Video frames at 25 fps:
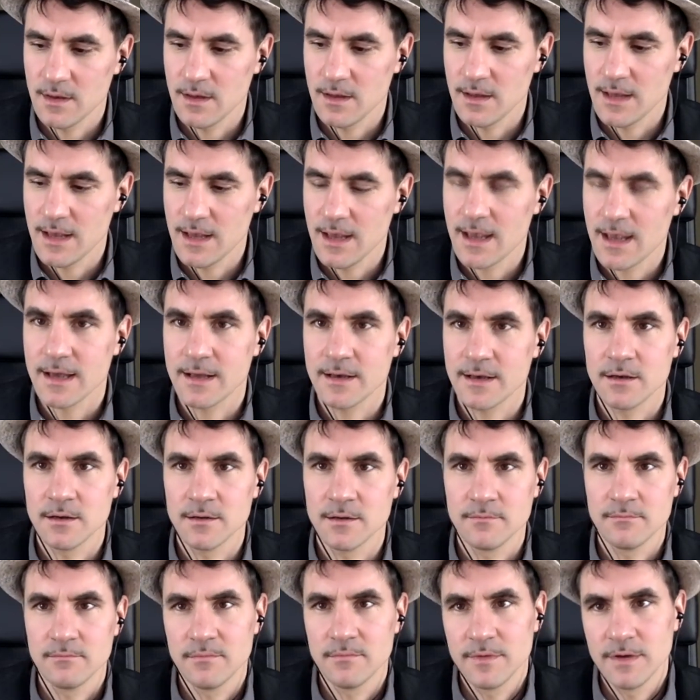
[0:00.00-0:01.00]
Yeah.
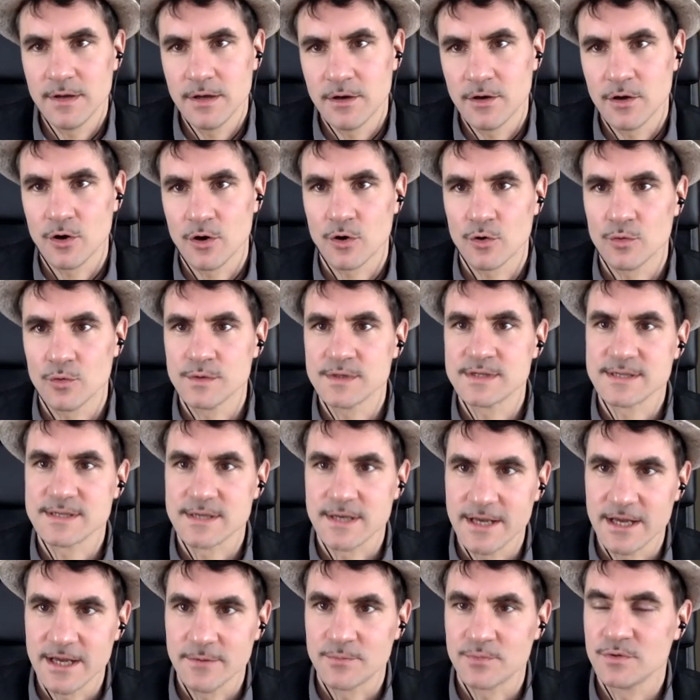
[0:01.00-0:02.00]
And,
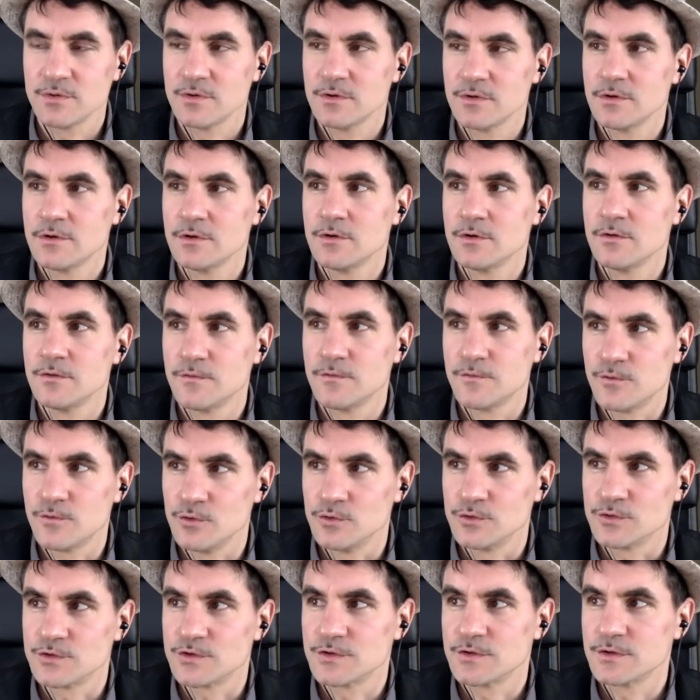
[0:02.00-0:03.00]
sleep,
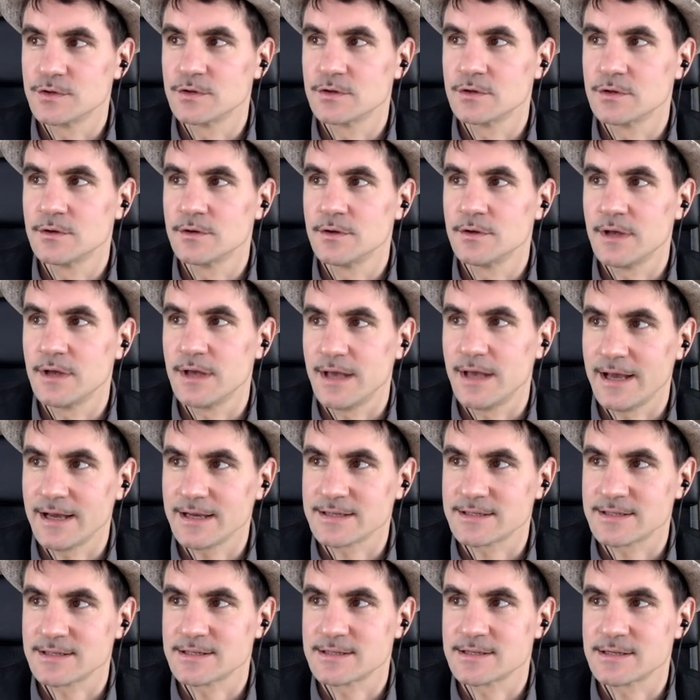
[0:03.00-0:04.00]
food,
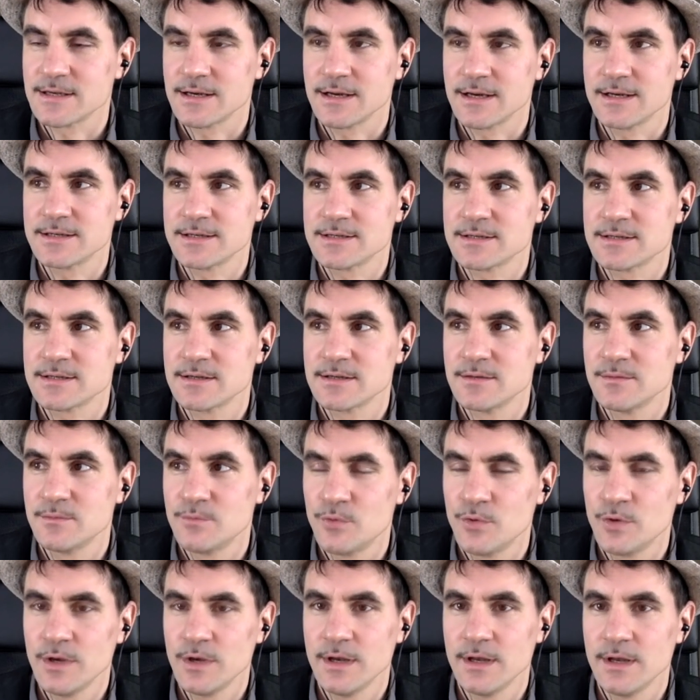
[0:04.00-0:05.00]
exercise,
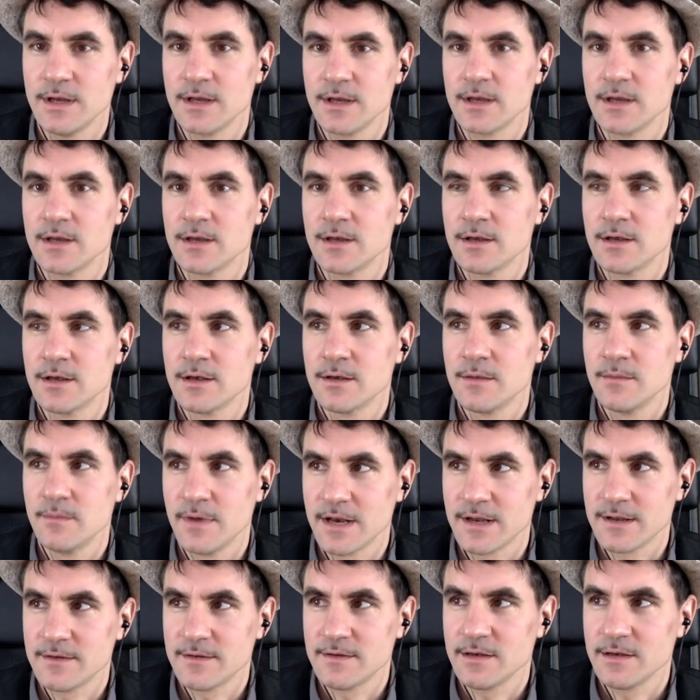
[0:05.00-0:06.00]
breathing,
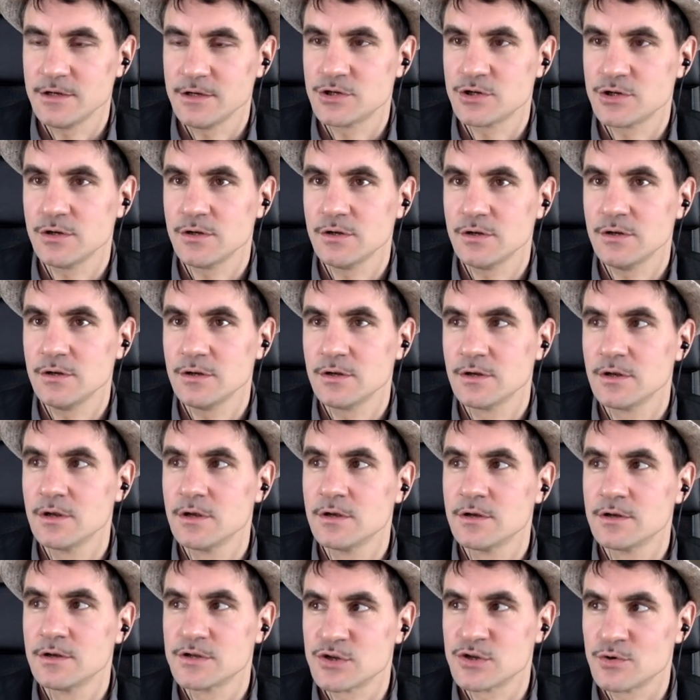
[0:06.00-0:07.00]
meditation,
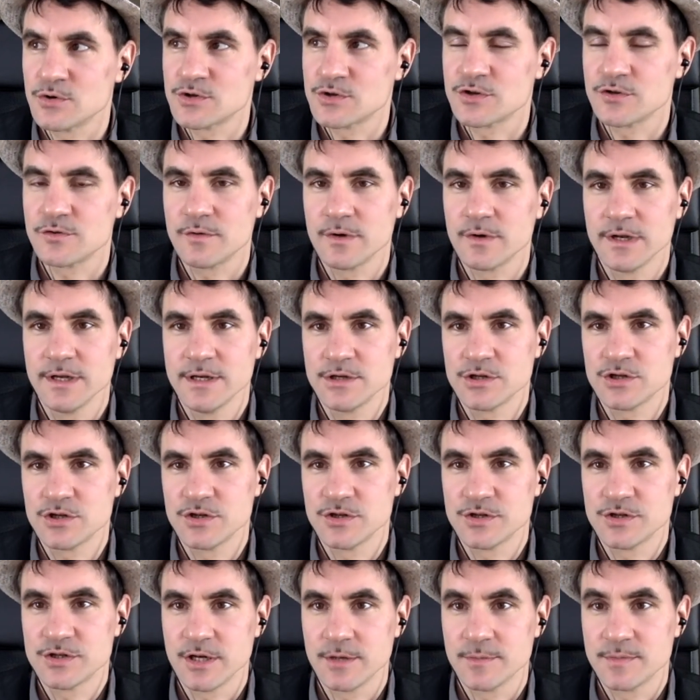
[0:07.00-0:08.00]
social
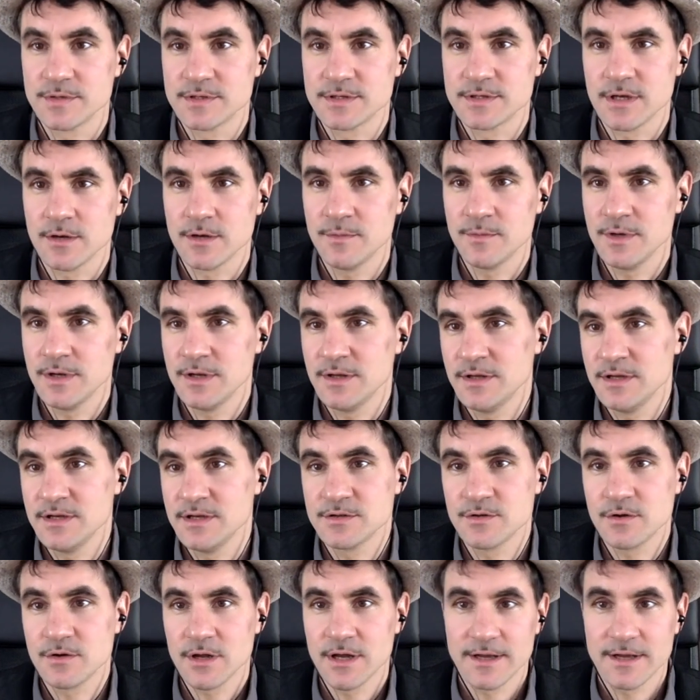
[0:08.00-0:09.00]
relationships. I mean,
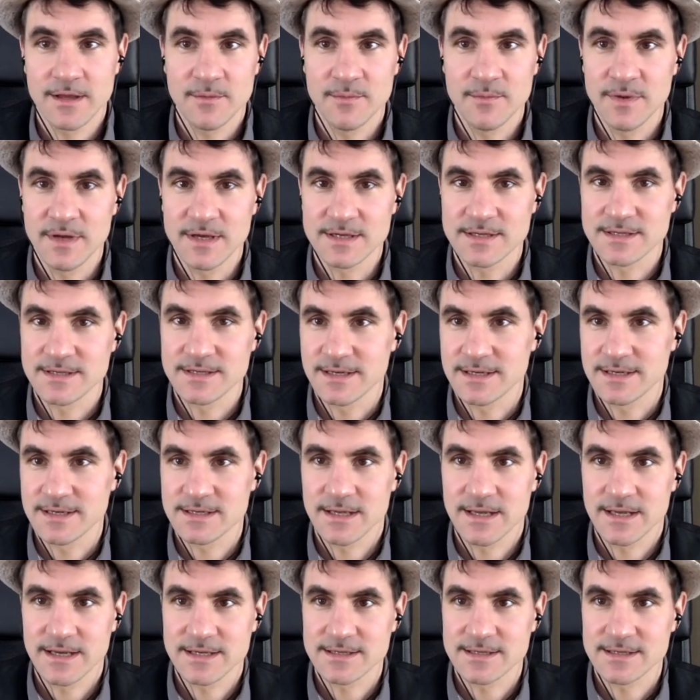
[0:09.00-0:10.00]
these are like the big
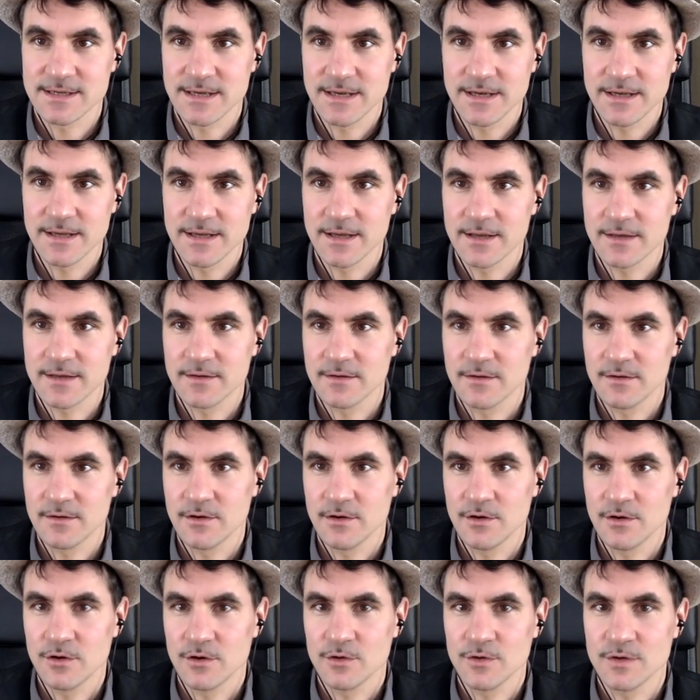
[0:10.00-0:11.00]
six, let's say, that,
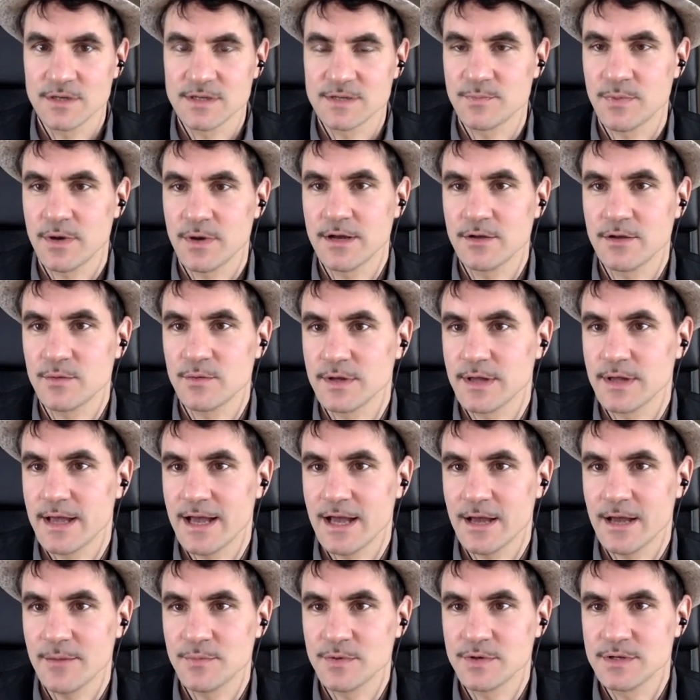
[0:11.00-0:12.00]
despite what
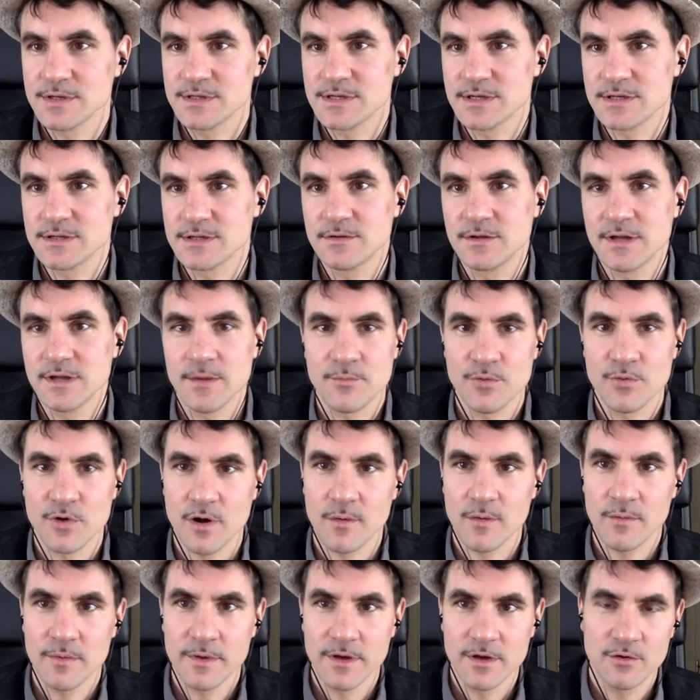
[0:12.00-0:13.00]
happens, they're
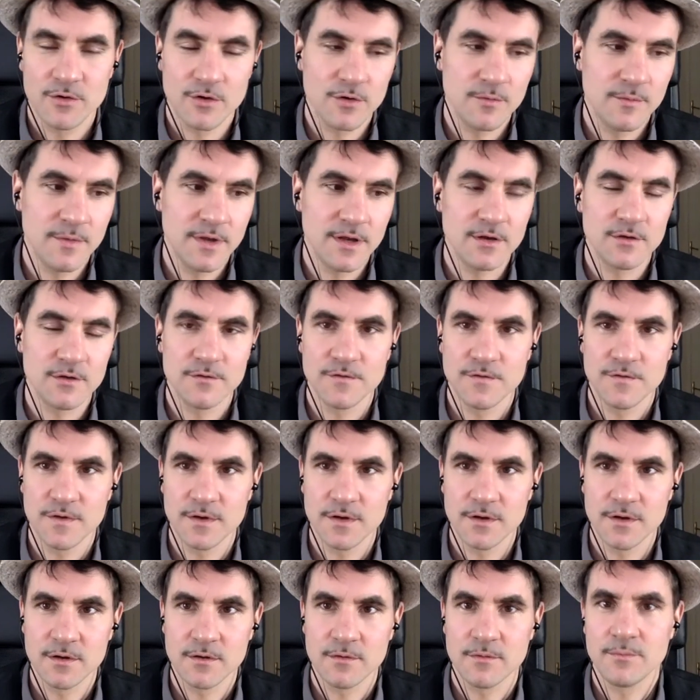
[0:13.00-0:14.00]
probably going to make you
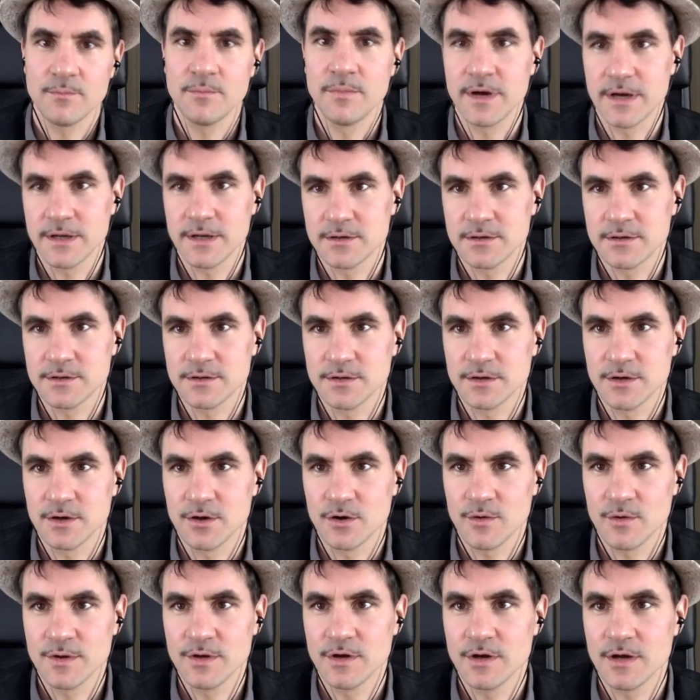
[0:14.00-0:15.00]
feel better,
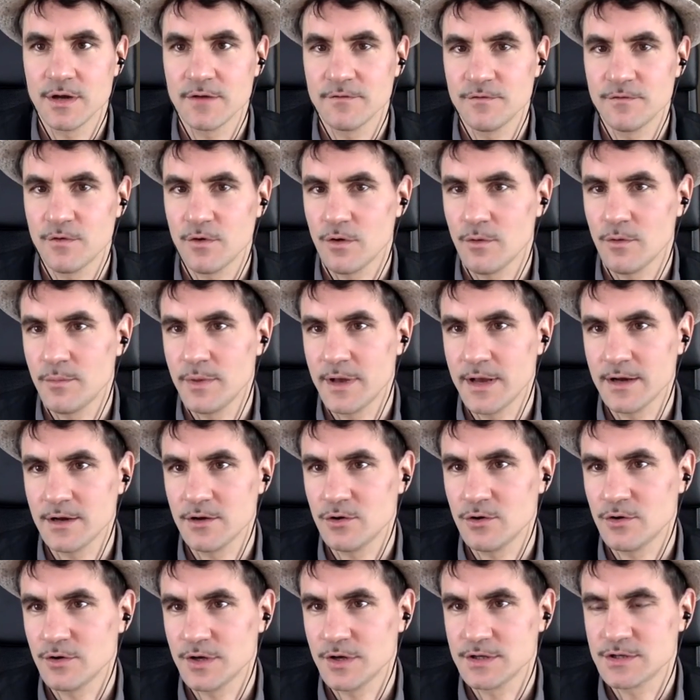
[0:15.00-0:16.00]
and you can fall back
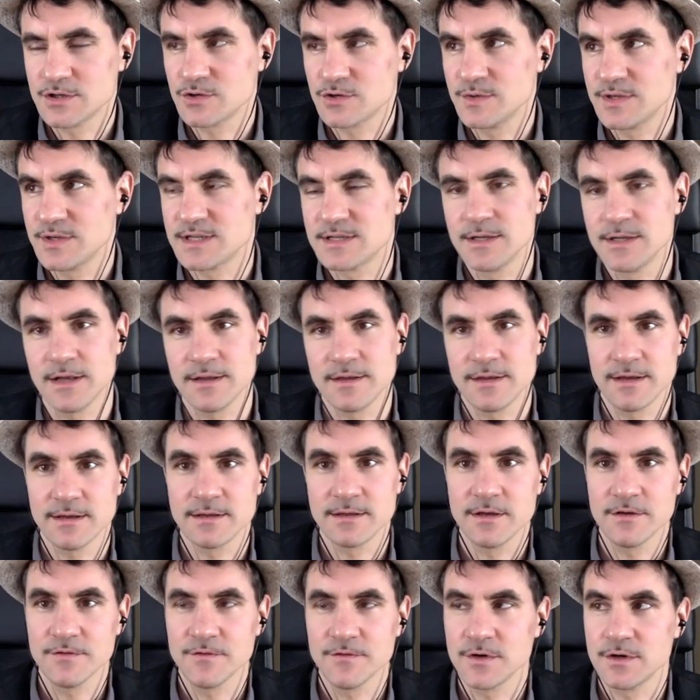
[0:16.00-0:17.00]
on it. So it's not
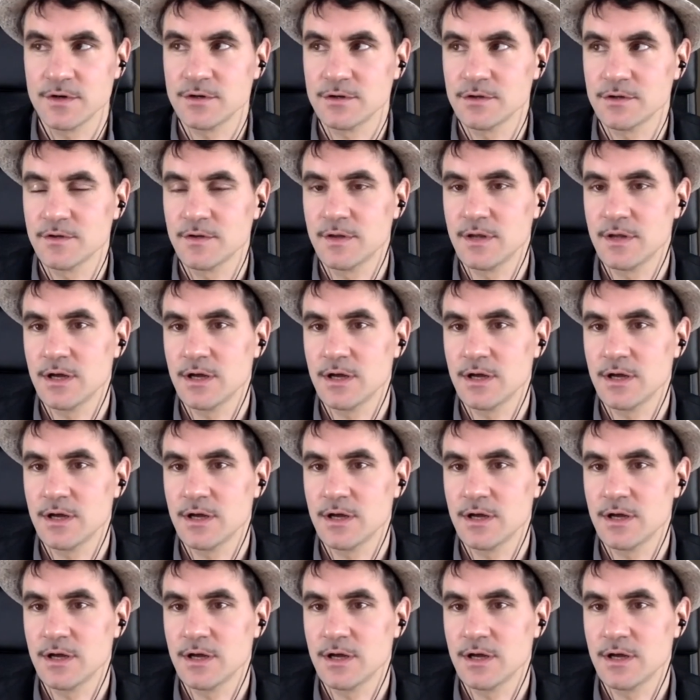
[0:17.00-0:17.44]
that difficult.